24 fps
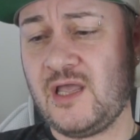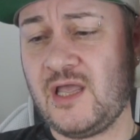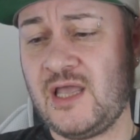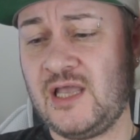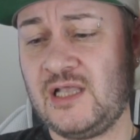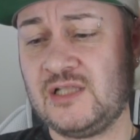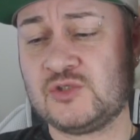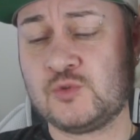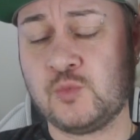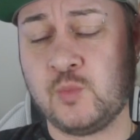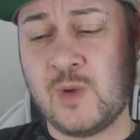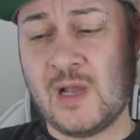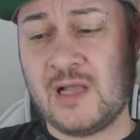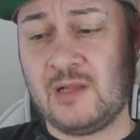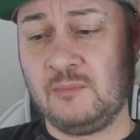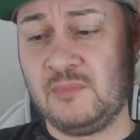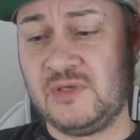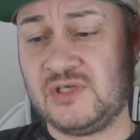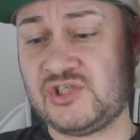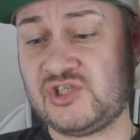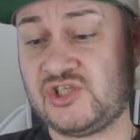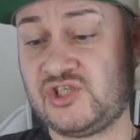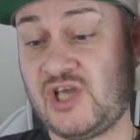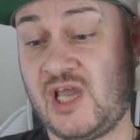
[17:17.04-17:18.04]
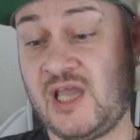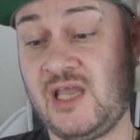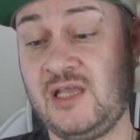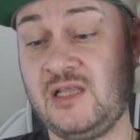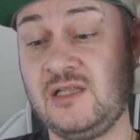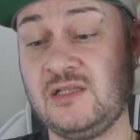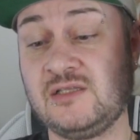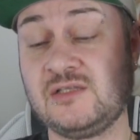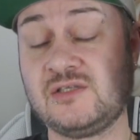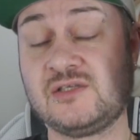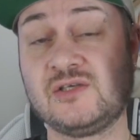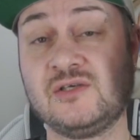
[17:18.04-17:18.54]
It's
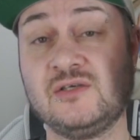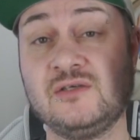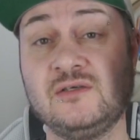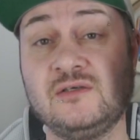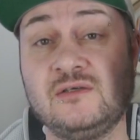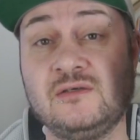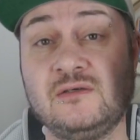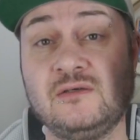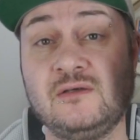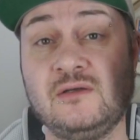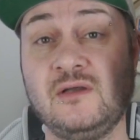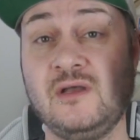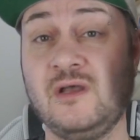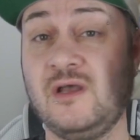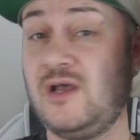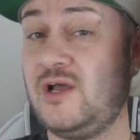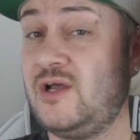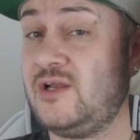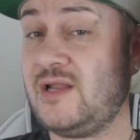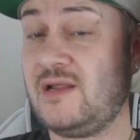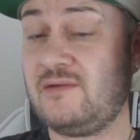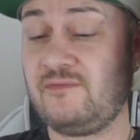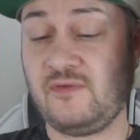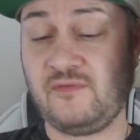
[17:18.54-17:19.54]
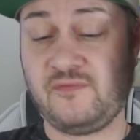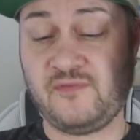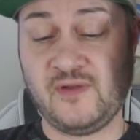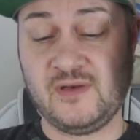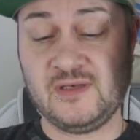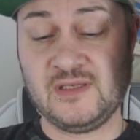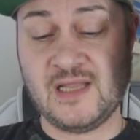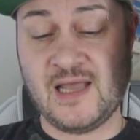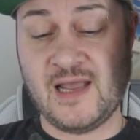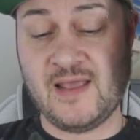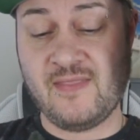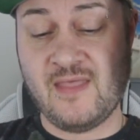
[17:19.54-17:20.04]
well-machined and
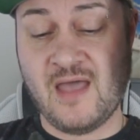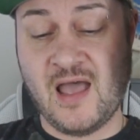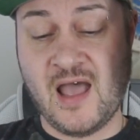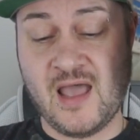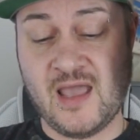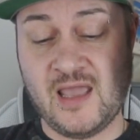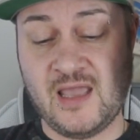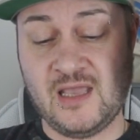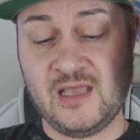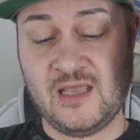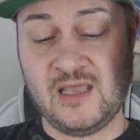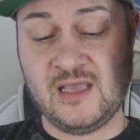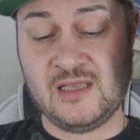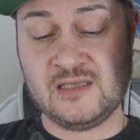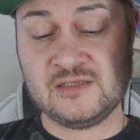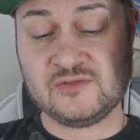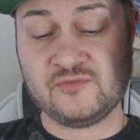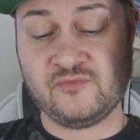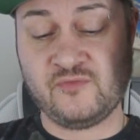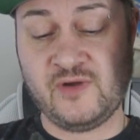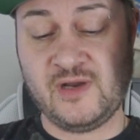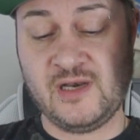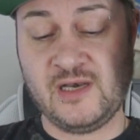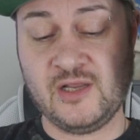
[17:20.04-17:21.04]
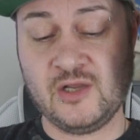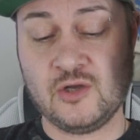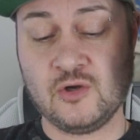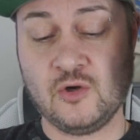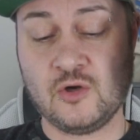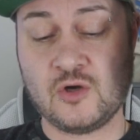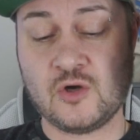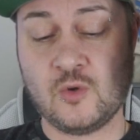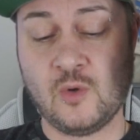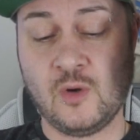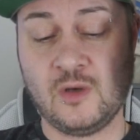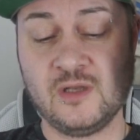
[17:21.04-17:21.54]
everything like that. It is really
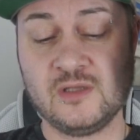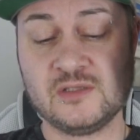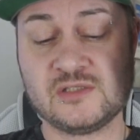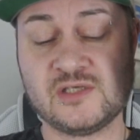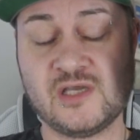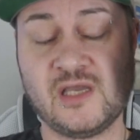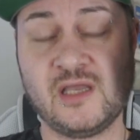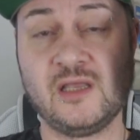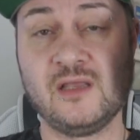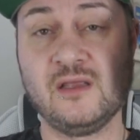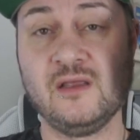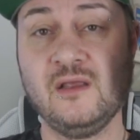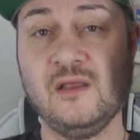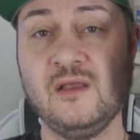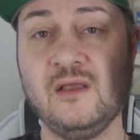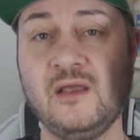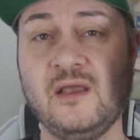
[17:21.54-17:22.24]
good quality.